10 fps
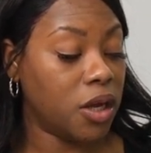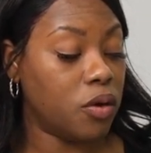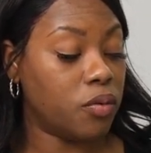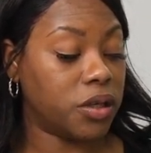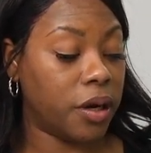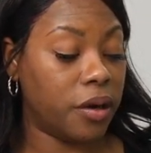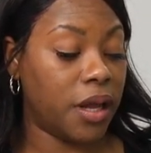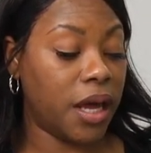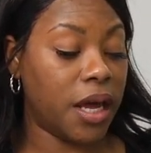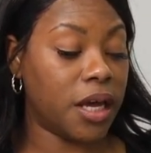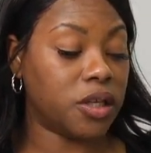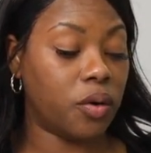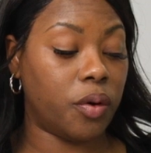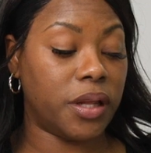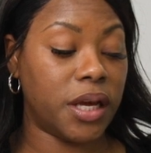You will turn the hand
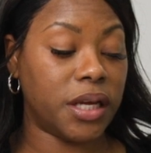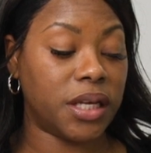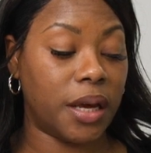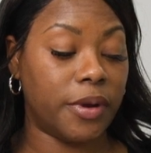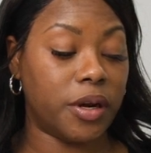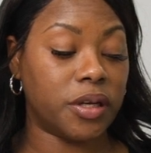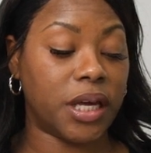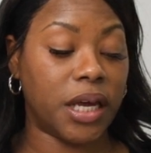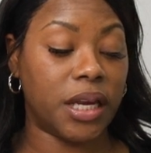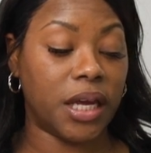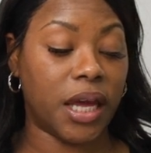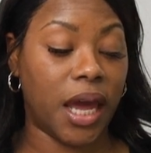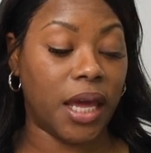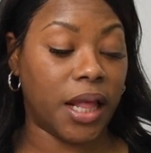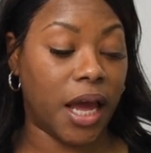toward the examiner to
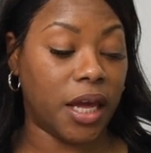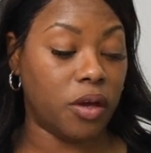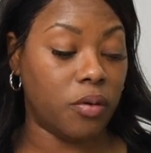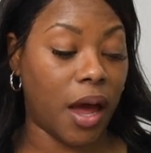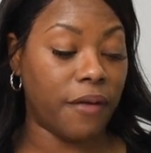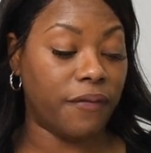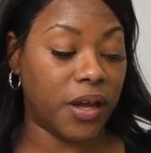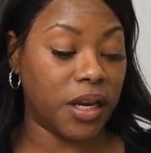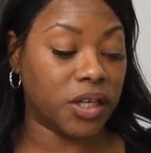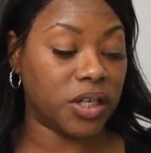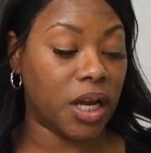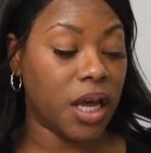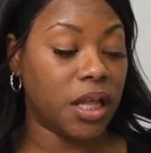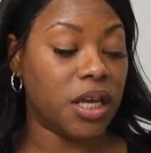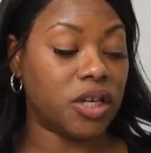indicate that you have finished.
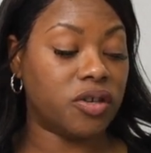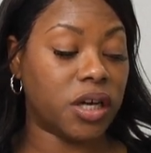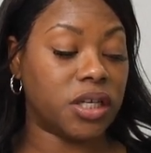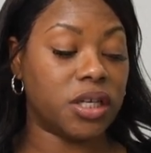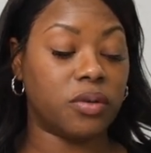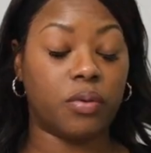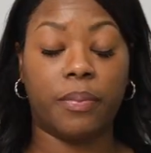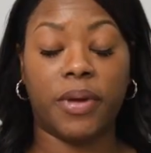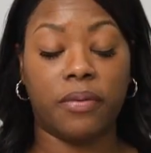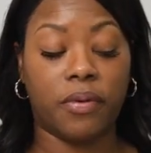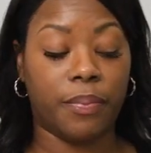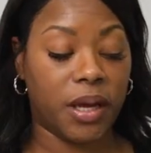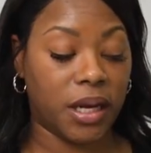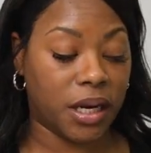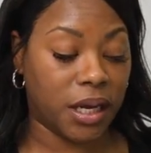The instructions will be
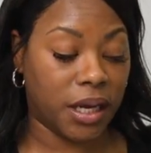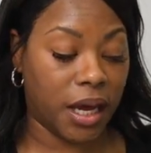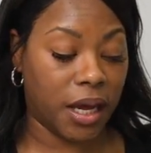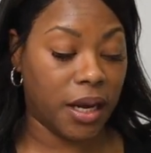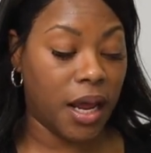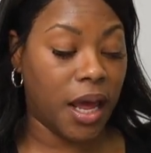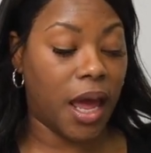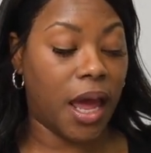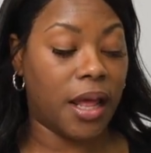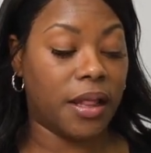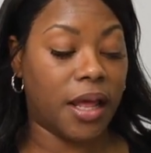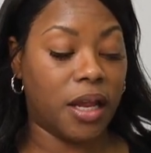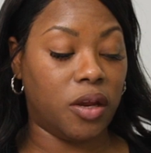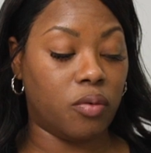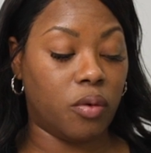repeated again, and
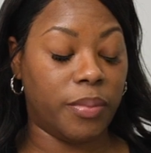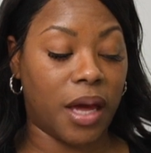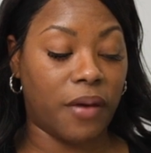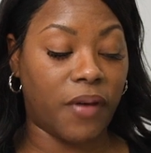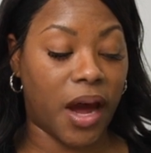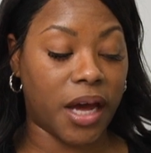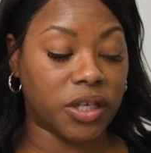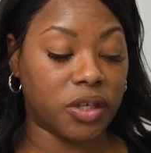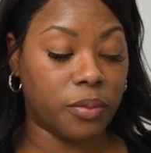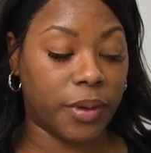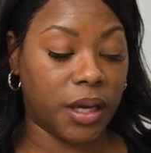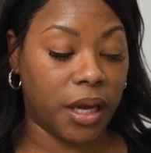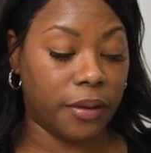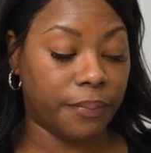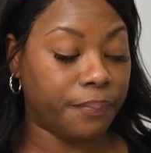then you will be advised to
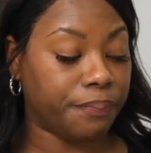begin.